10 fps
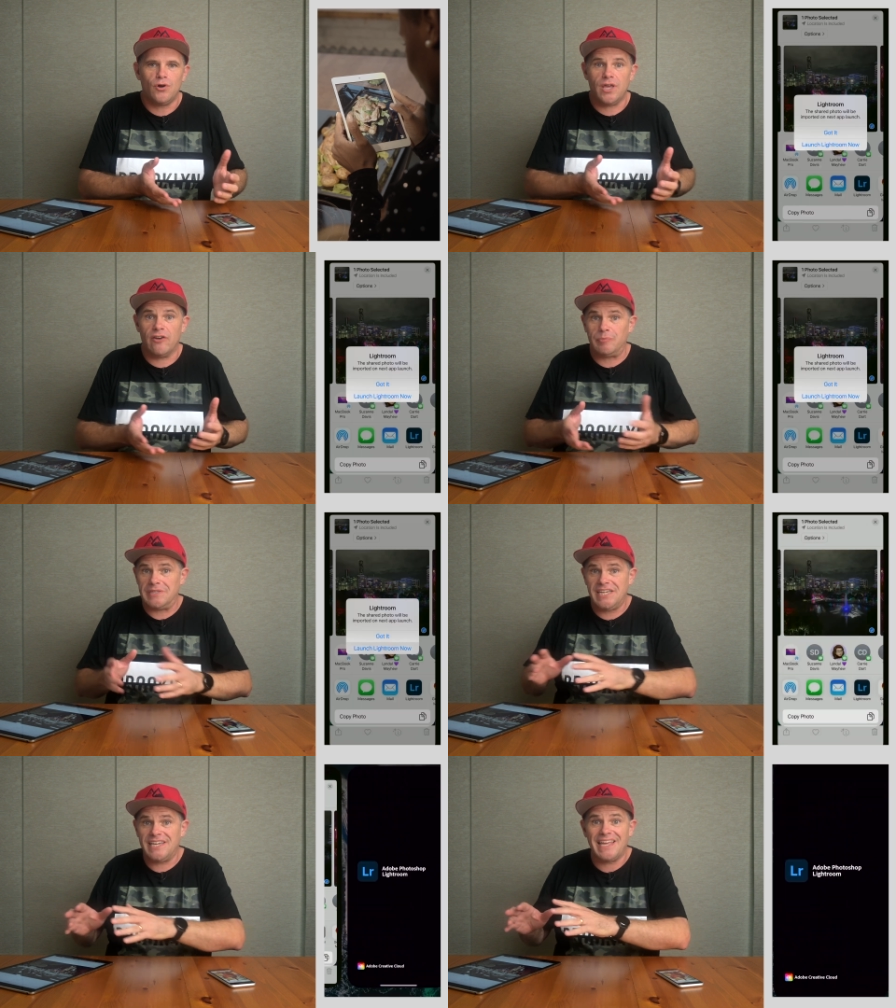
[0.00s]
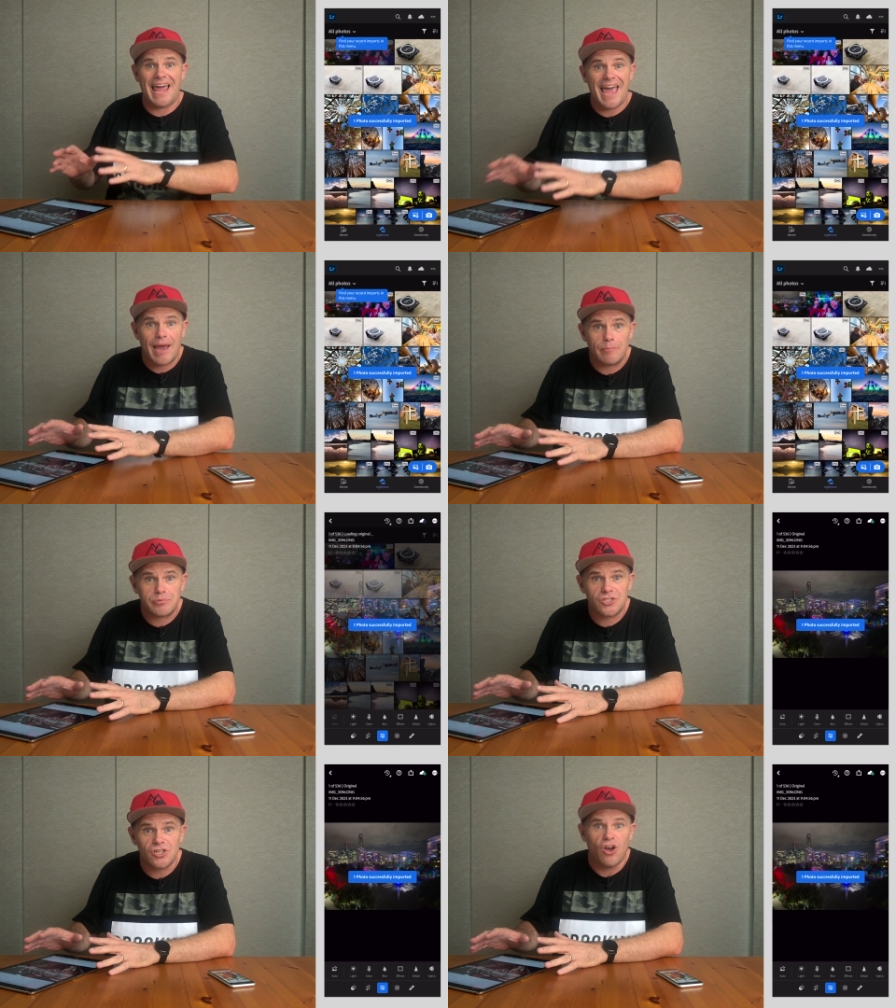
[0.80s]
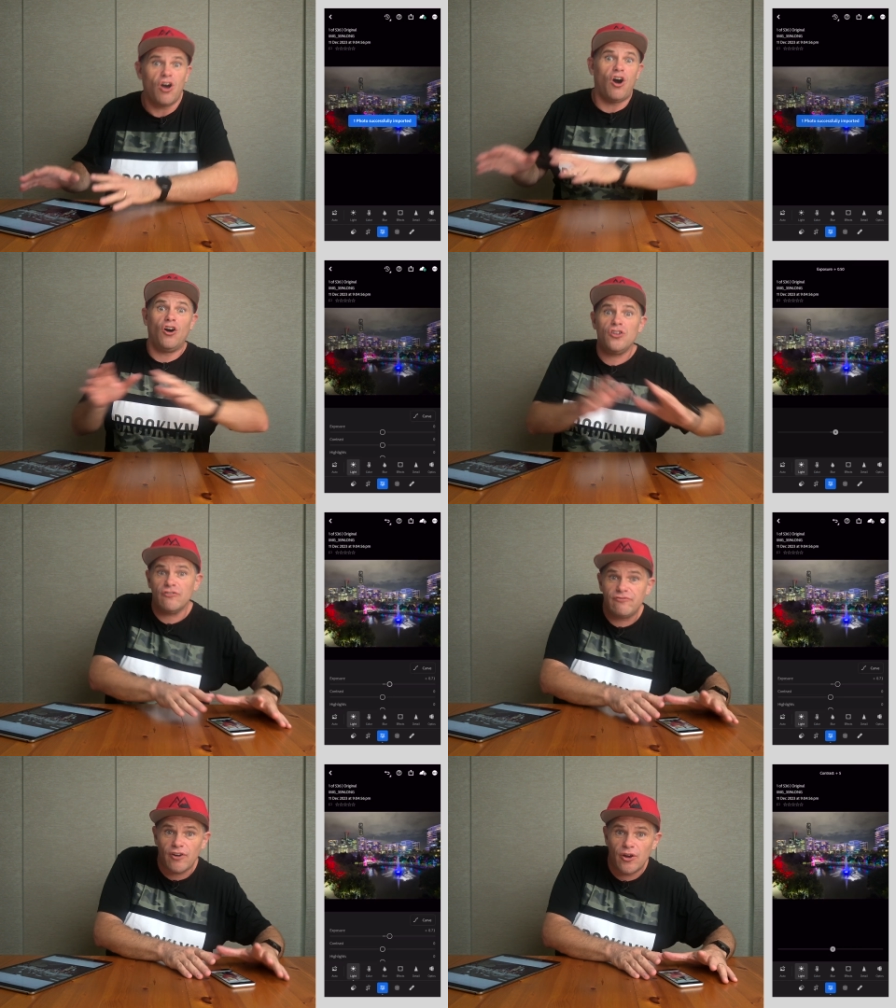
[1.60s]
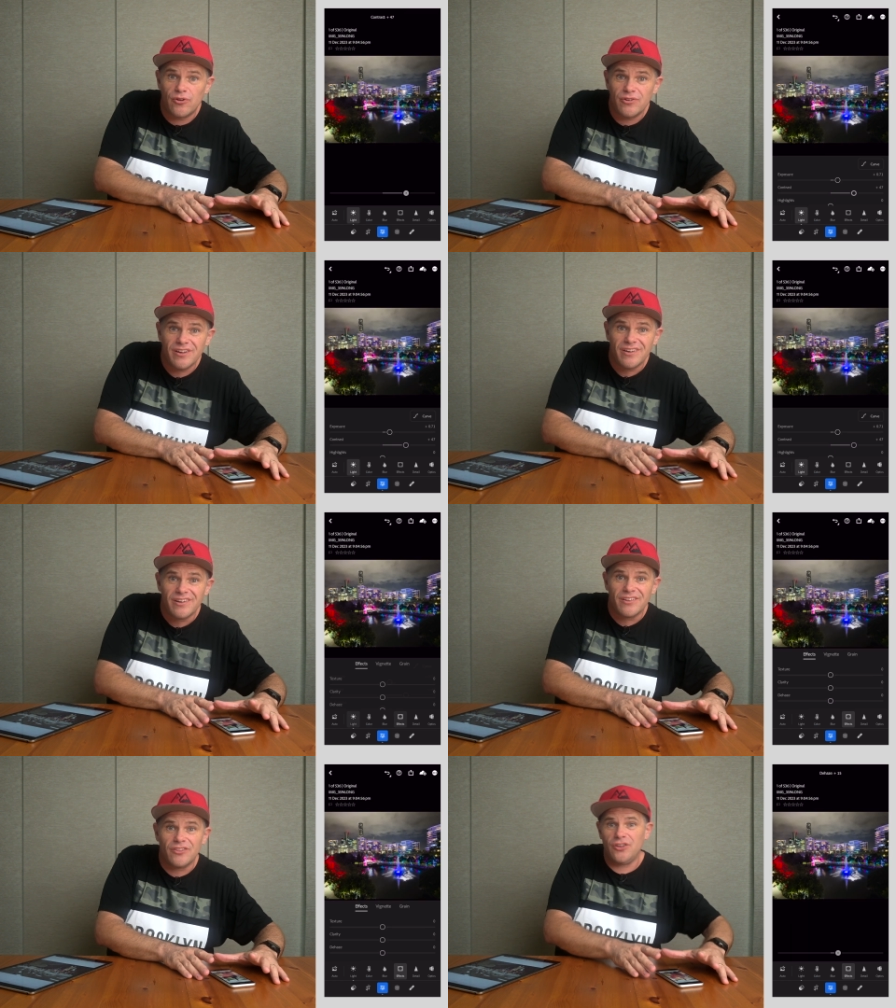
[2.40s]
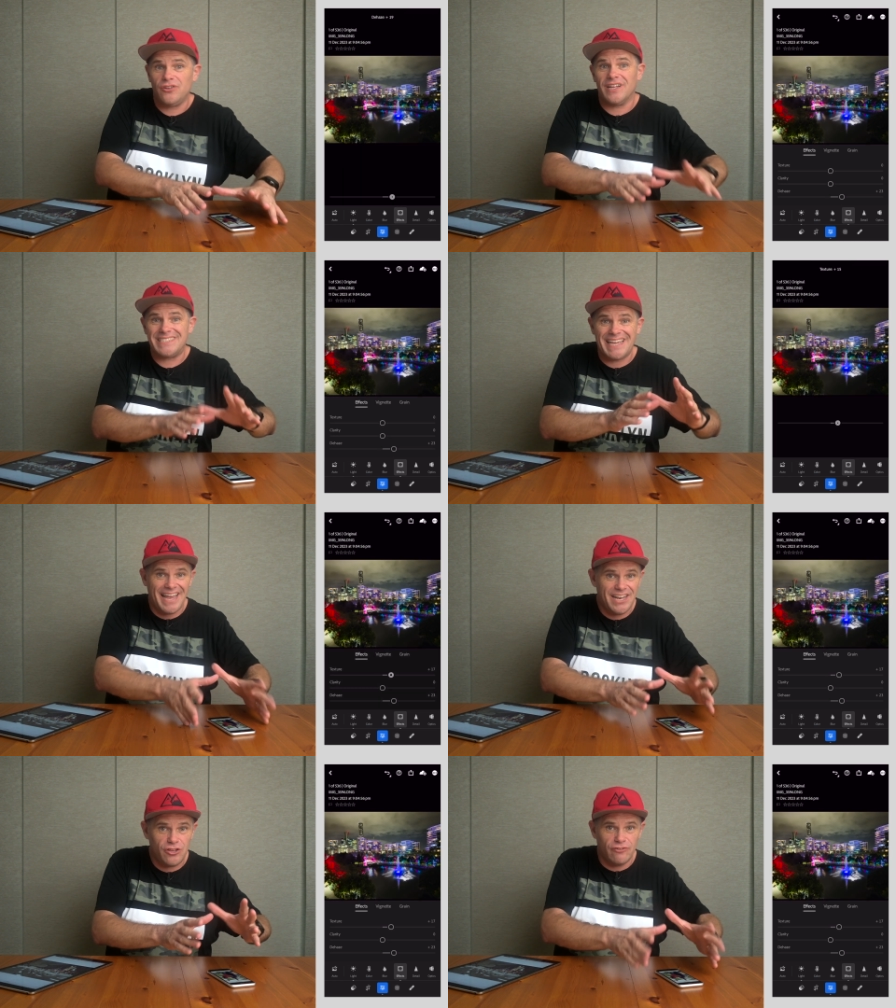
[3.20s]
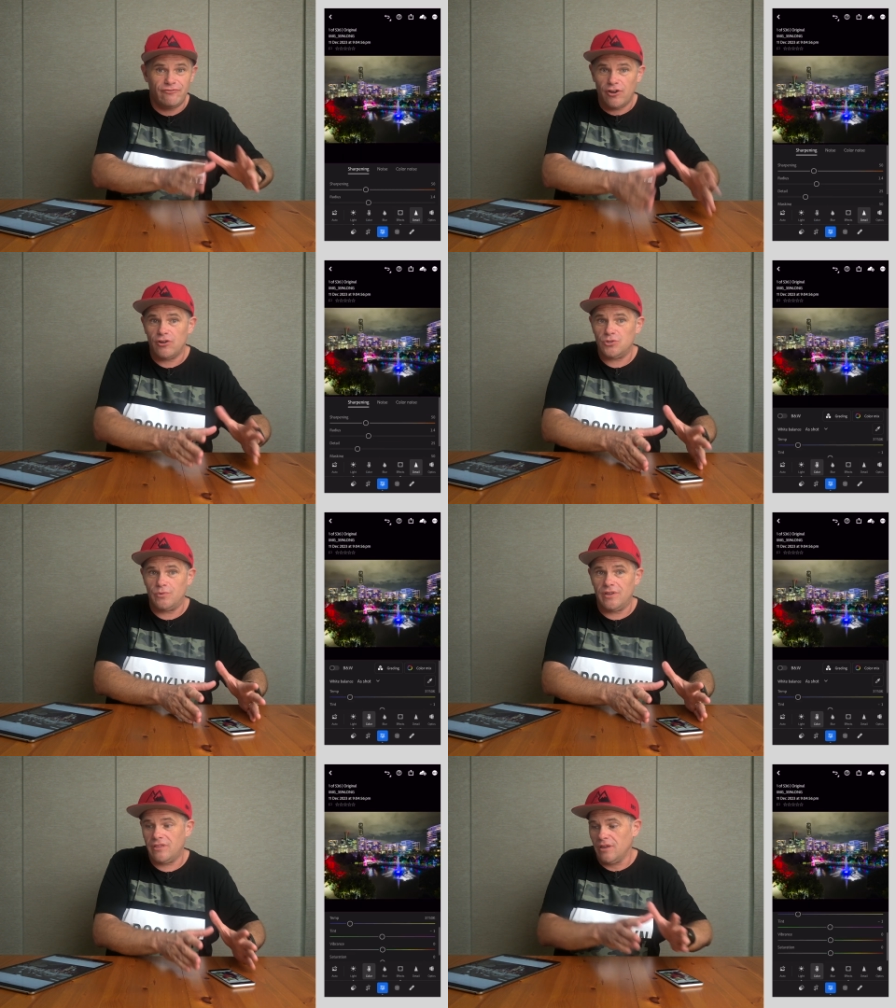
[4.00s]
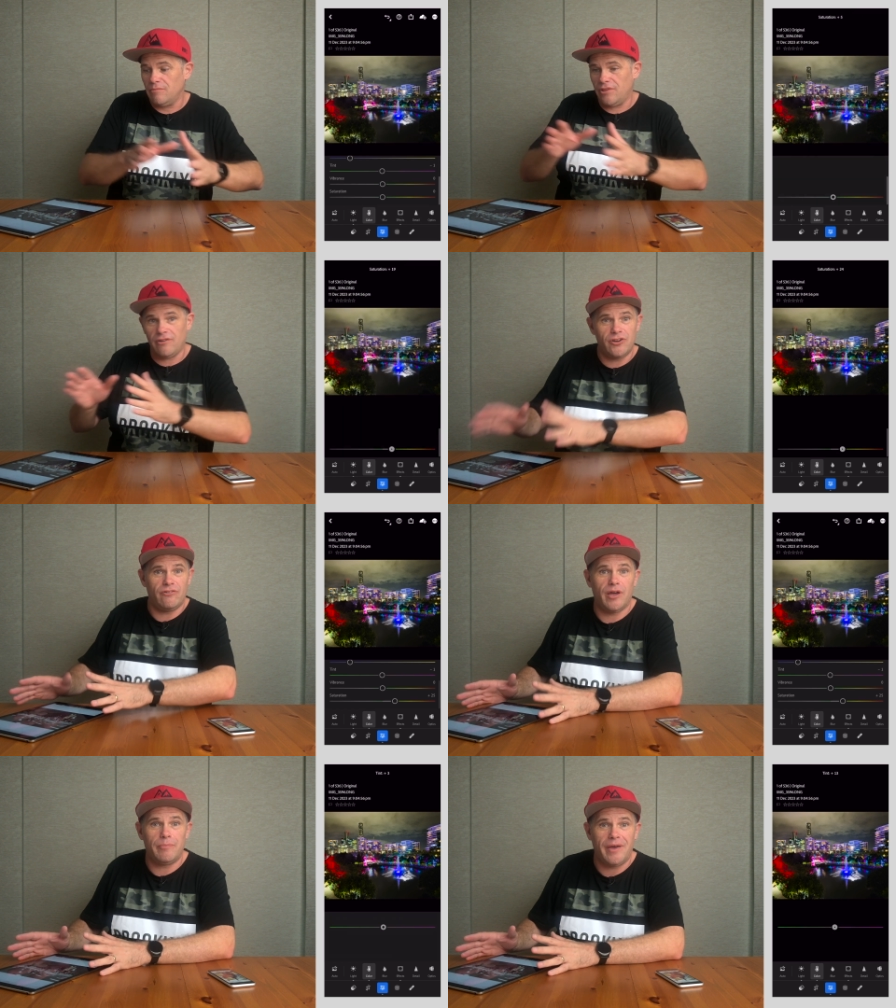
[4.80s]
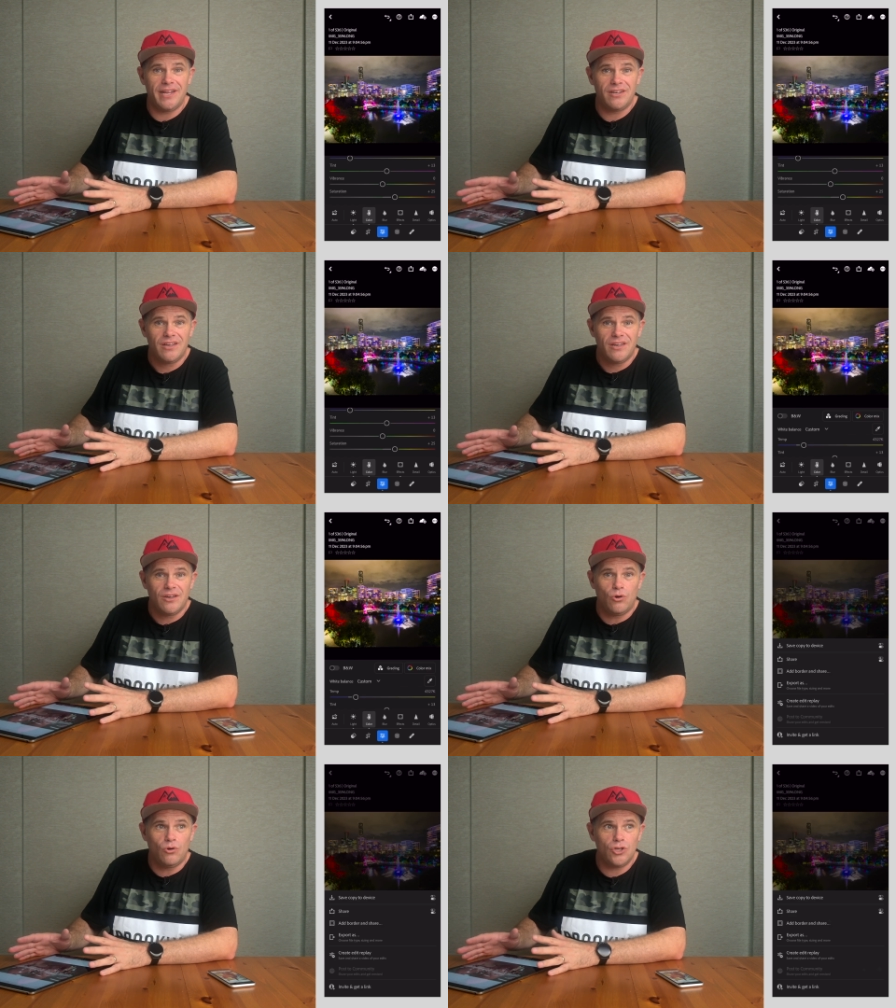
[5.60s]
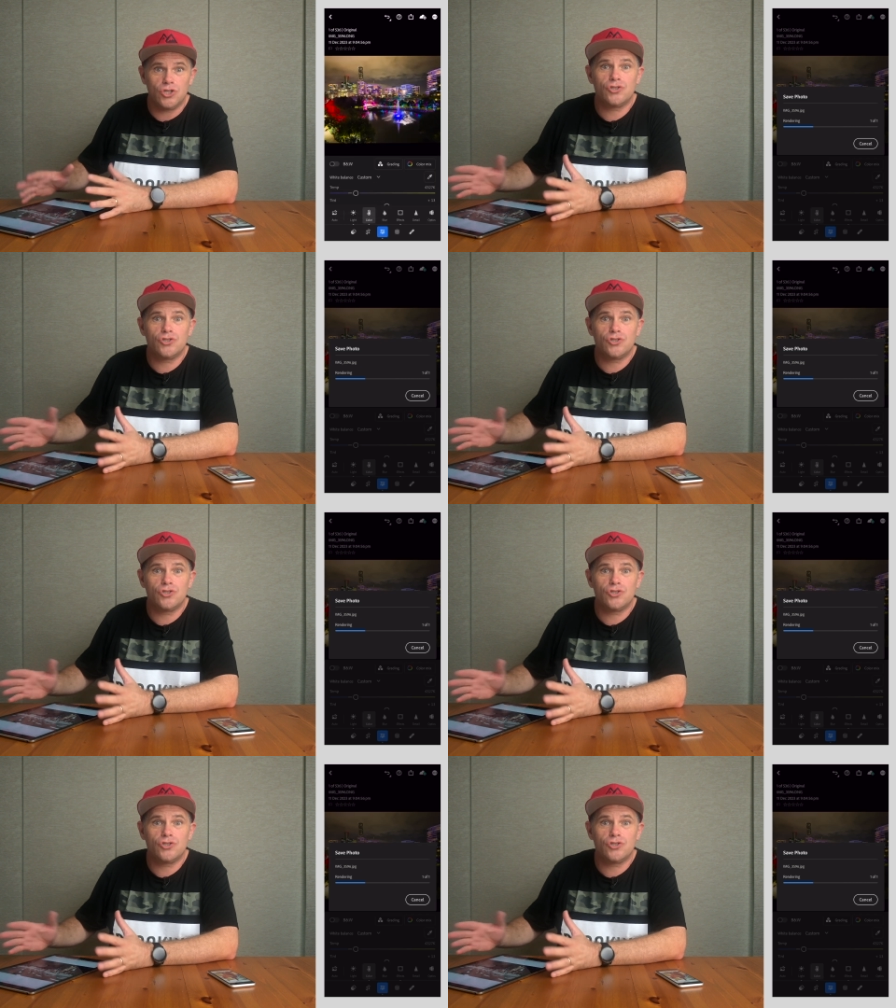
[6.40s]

or you have particular apps on your phone that you'd like to edit your photos with, but they're on your iPad, or you're